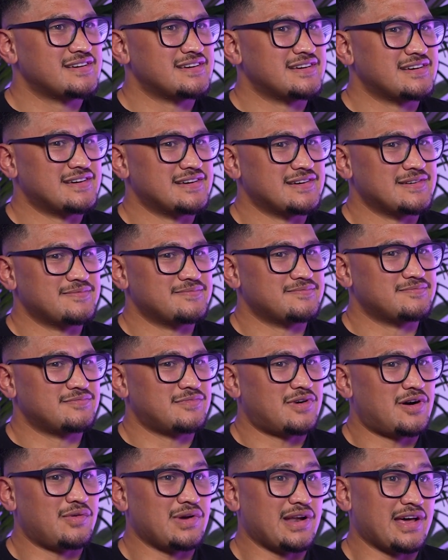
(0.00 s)

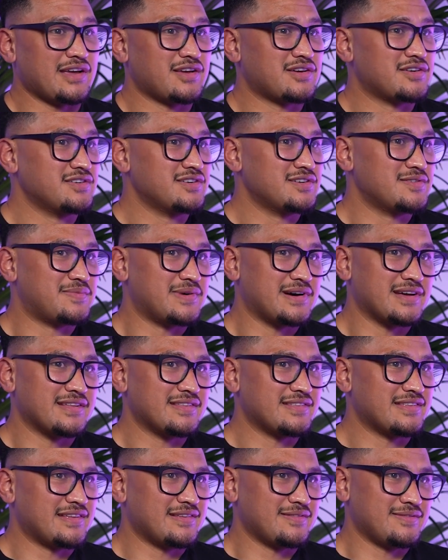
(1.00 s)
Well, I could, but